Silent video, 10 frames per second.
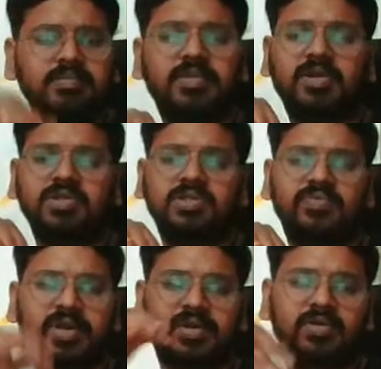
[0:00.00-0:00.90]
because
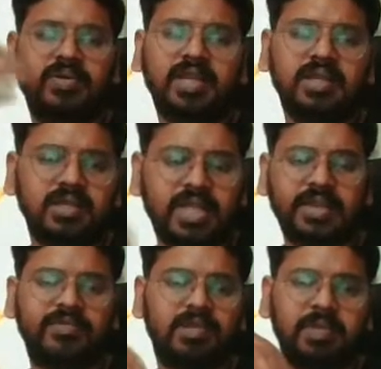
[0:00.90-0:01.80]
1 to 10,
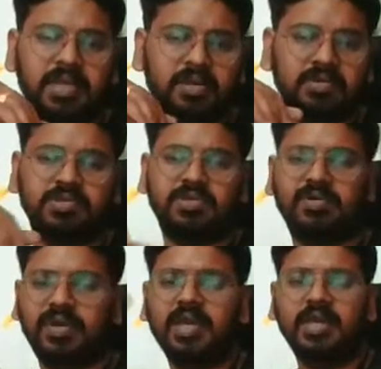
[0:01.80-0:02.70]
10 will be inclusive.
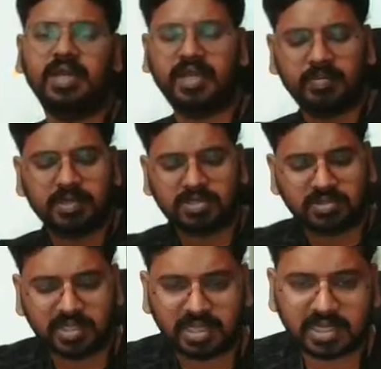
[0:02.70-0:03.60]
Okay, it depends
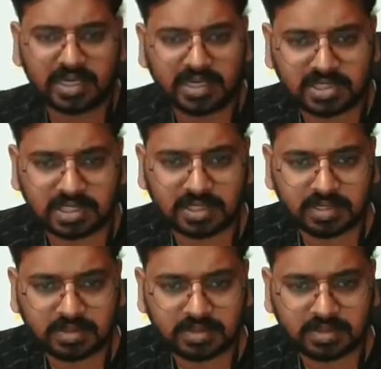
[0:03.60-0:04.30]
on the condition.